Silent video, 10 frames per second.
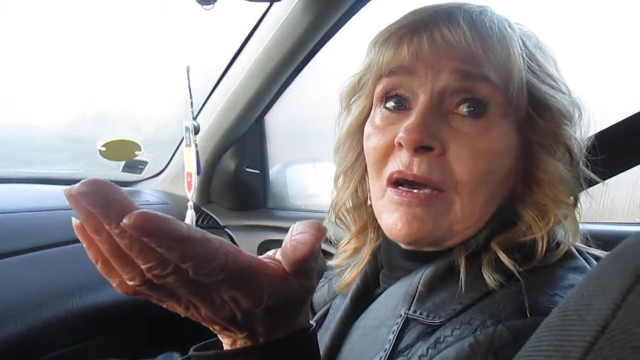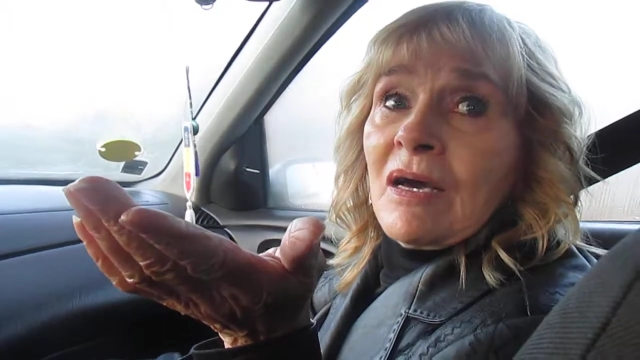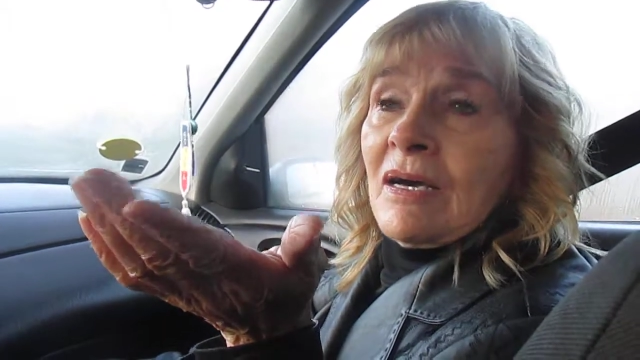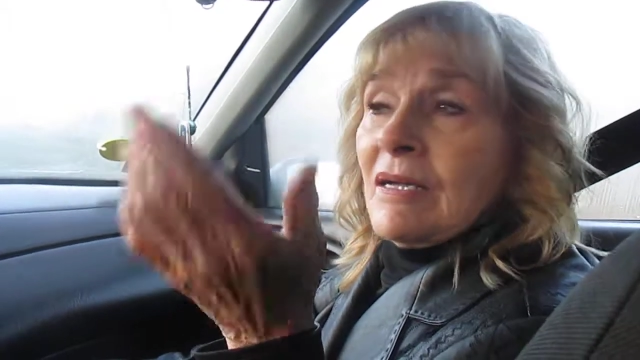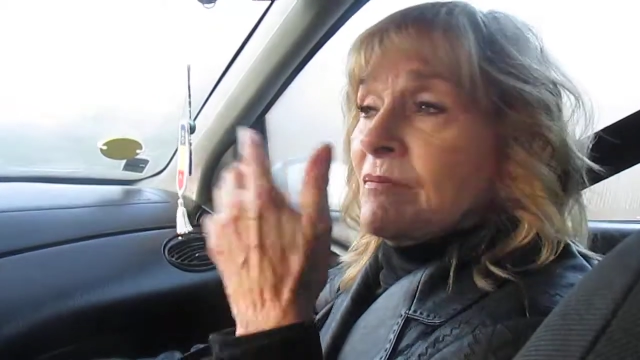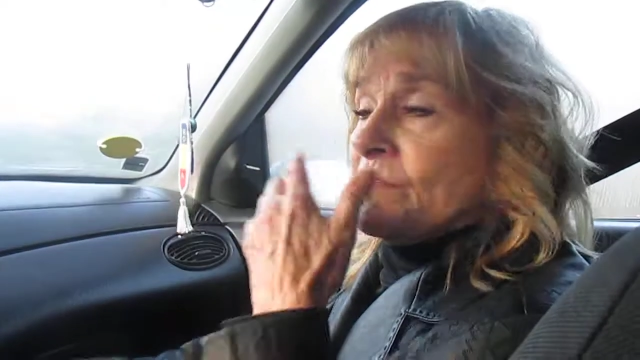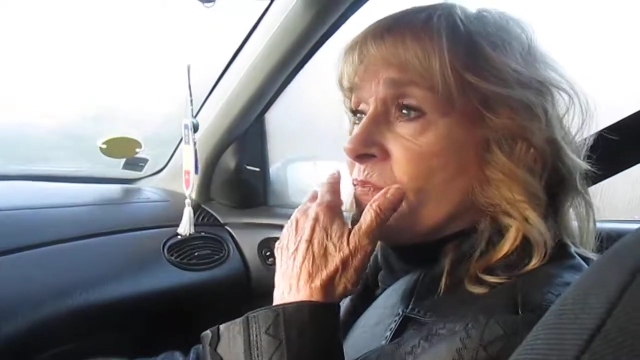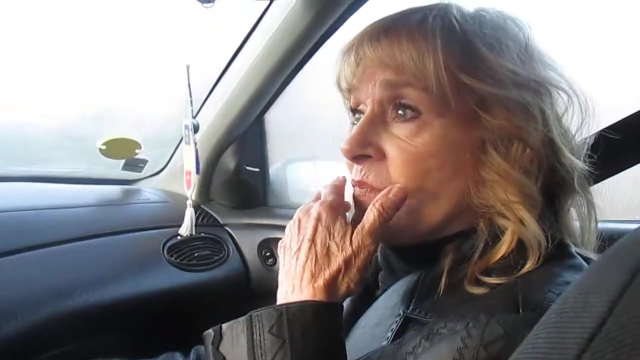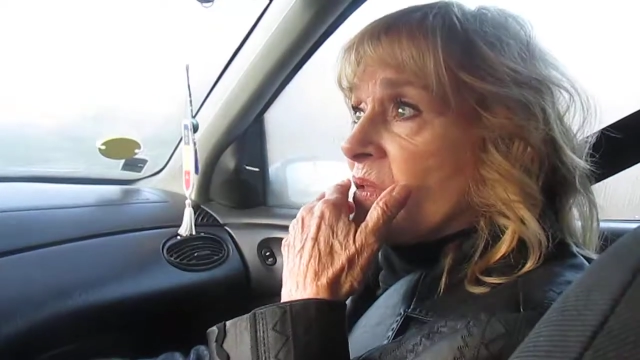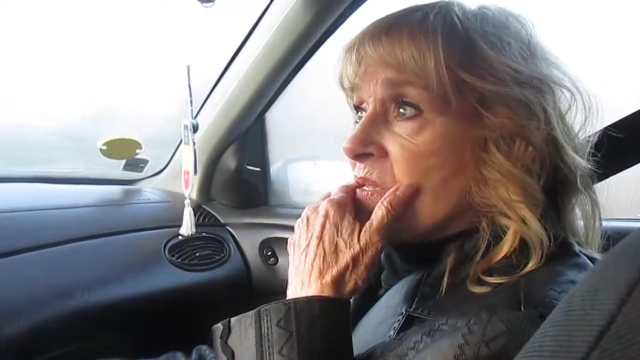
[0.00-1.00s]

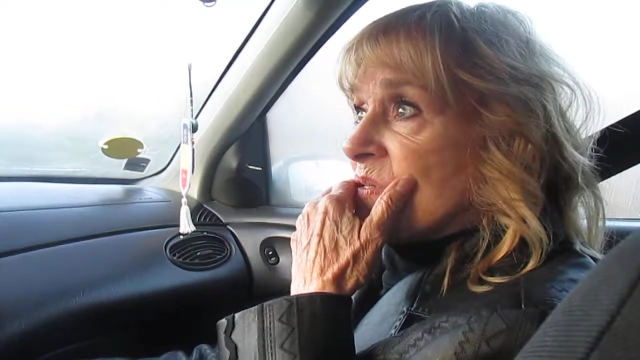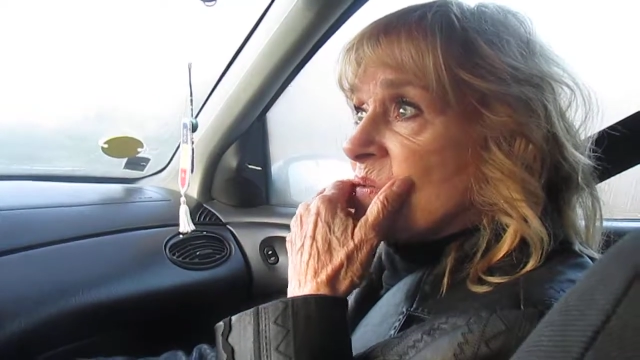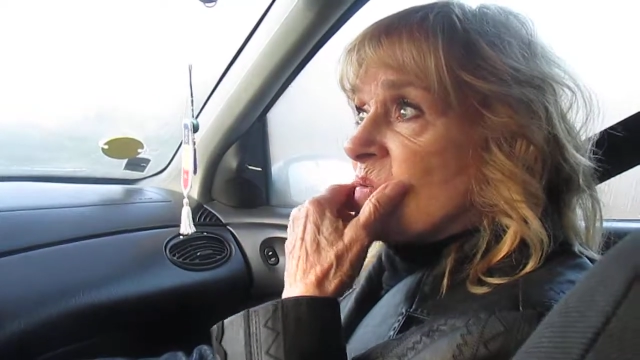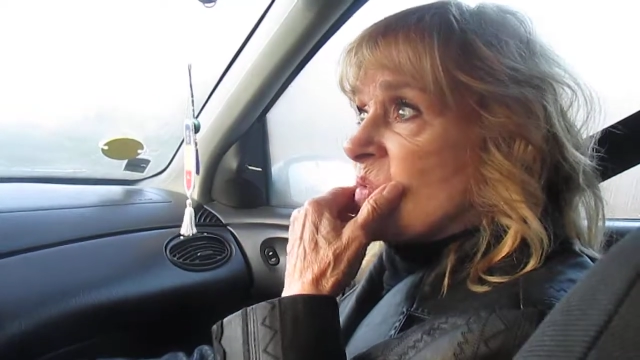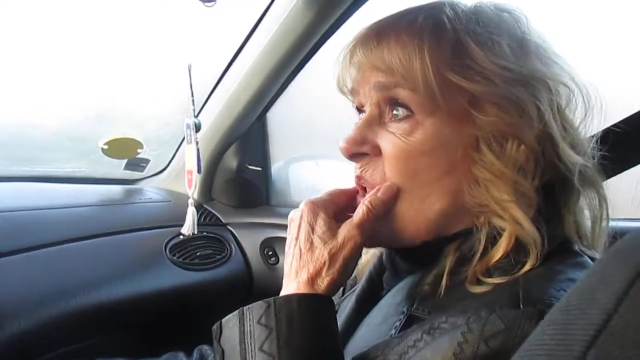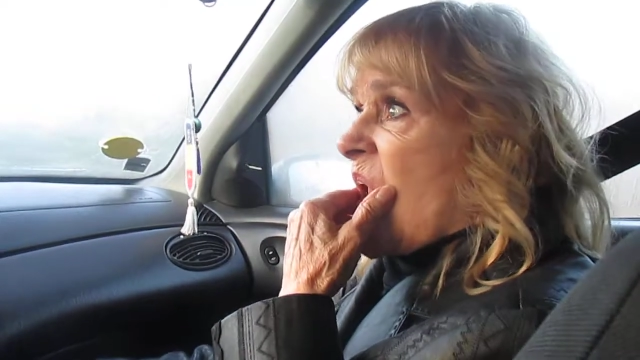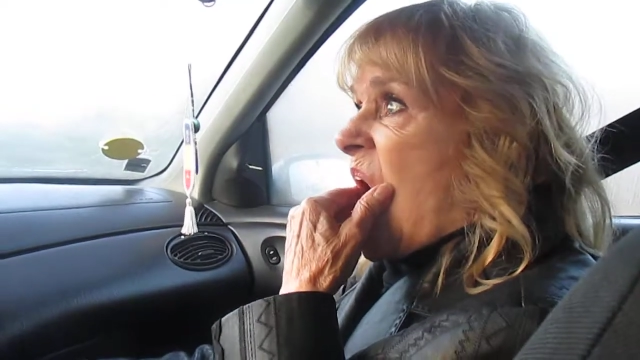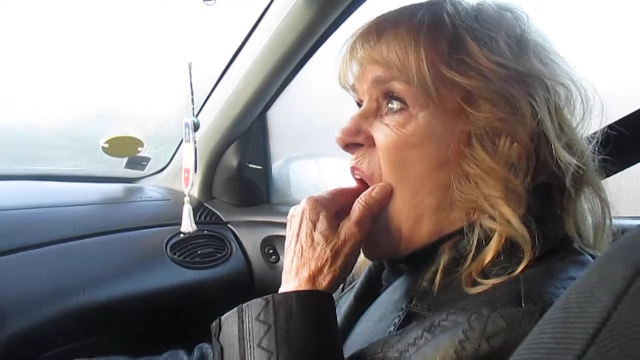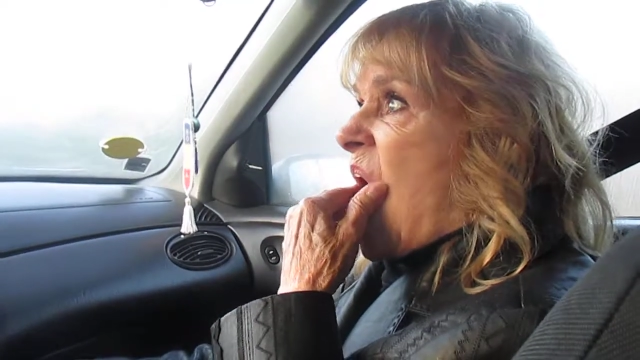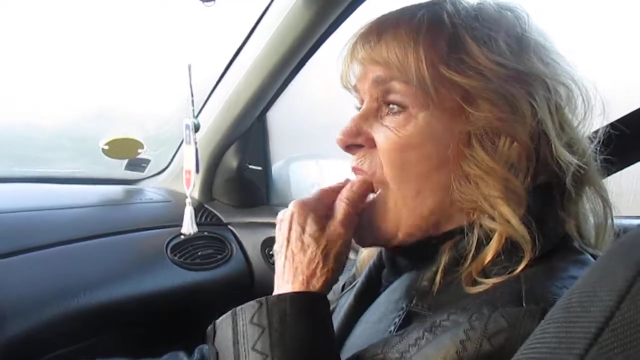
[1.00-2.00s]
I guess it was
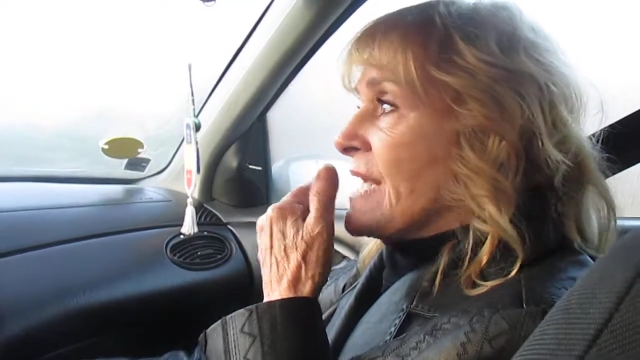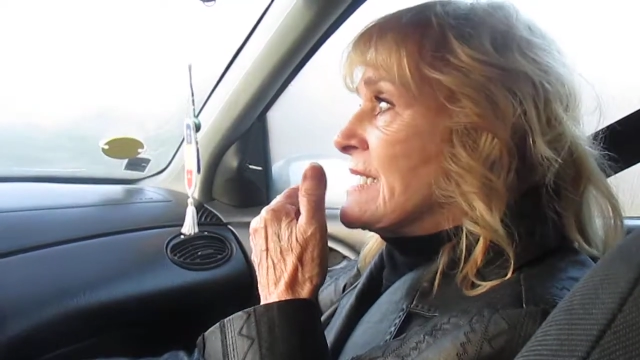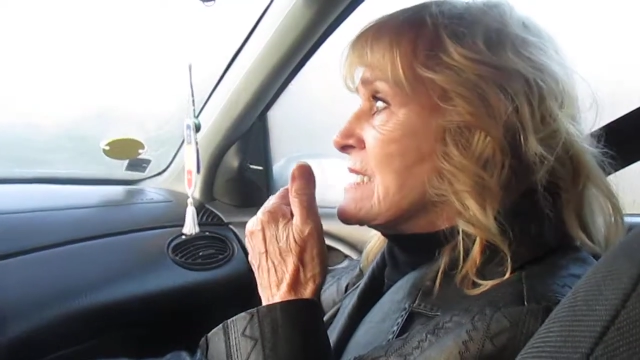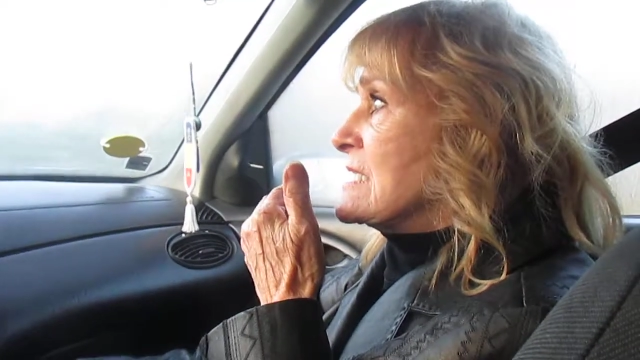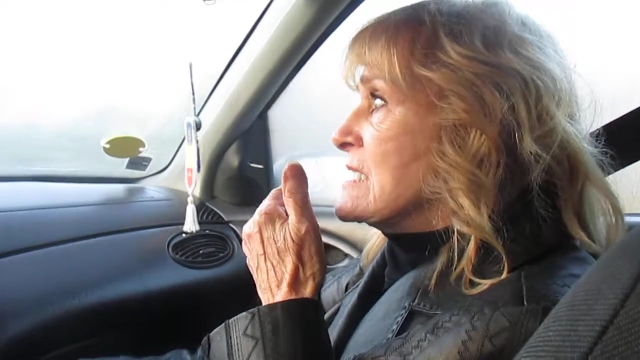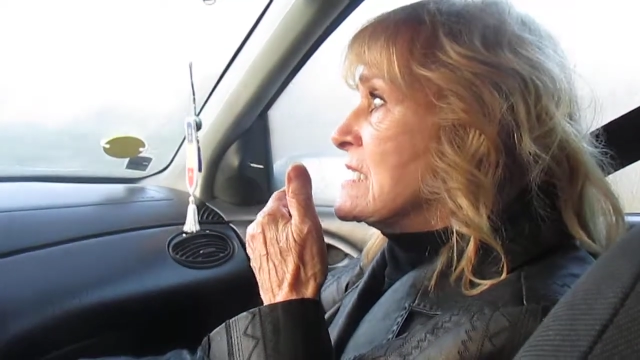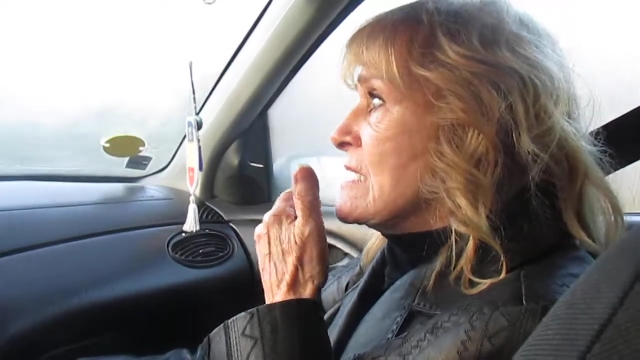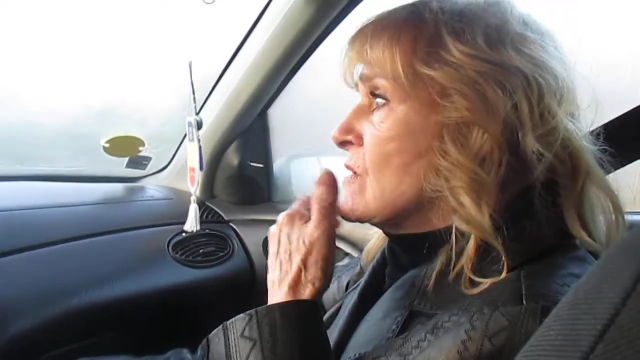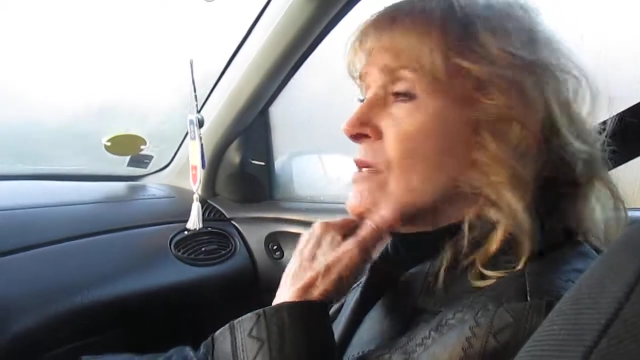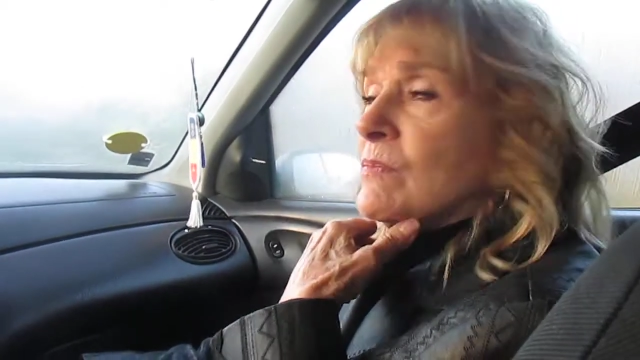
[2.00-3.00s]

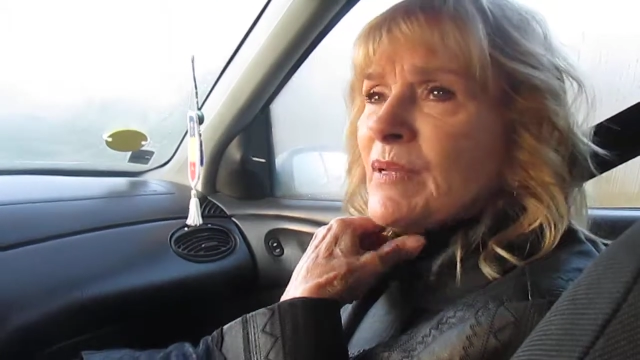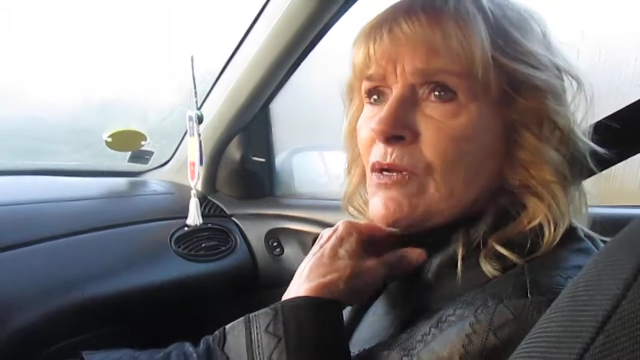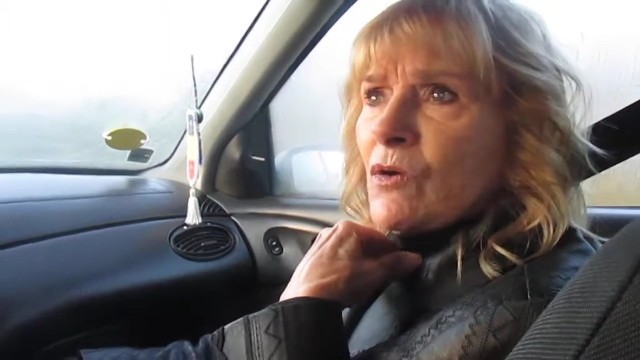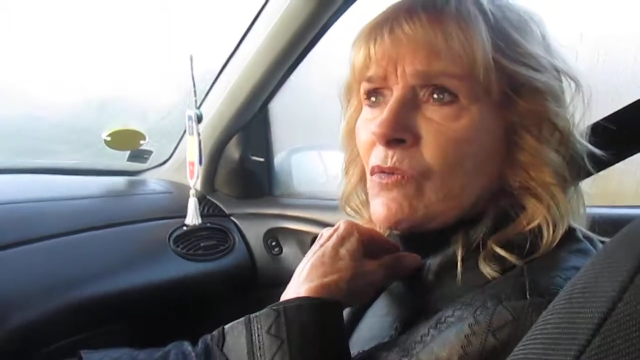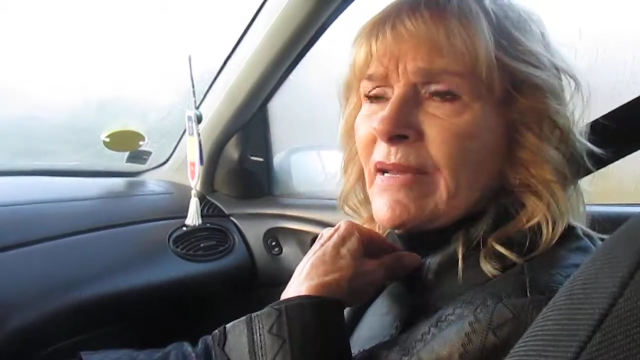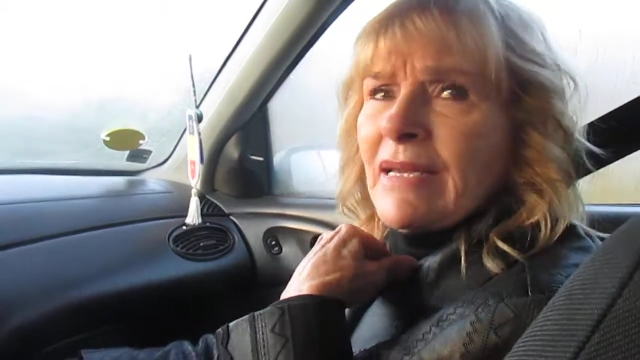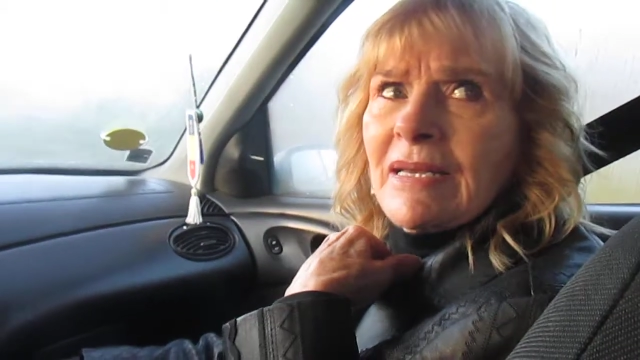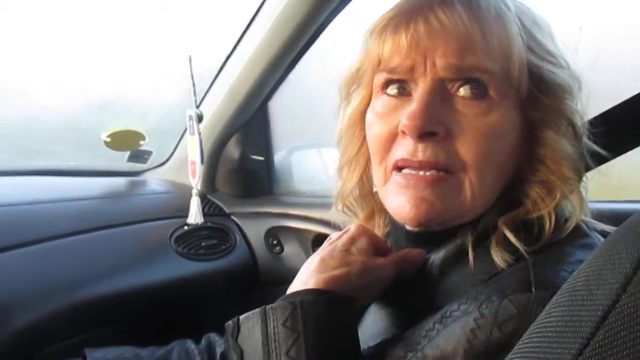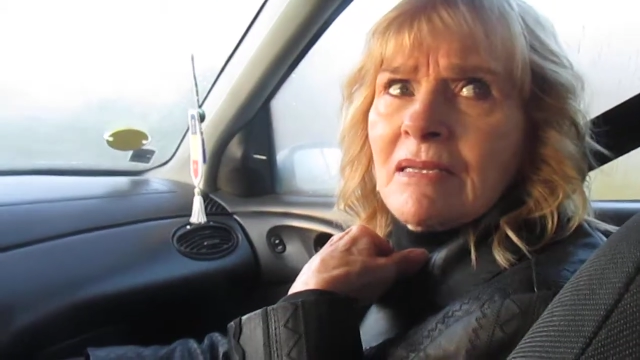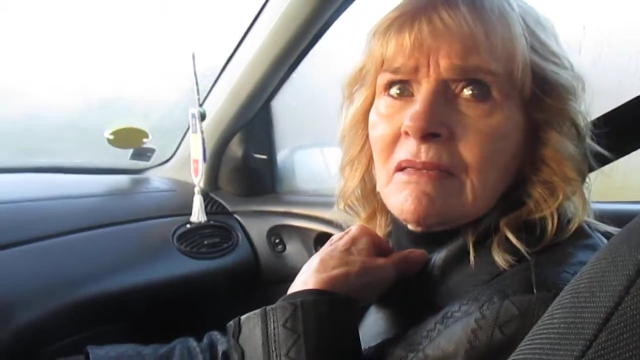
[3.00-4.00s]
Nastasia, it could have been
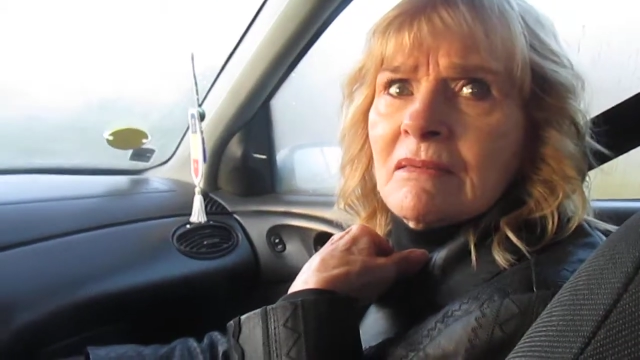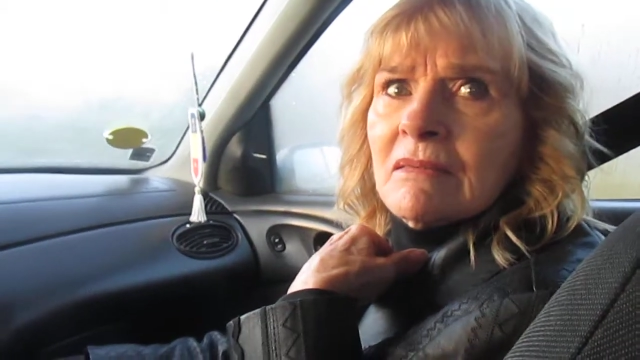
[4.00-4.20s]
Aurelia.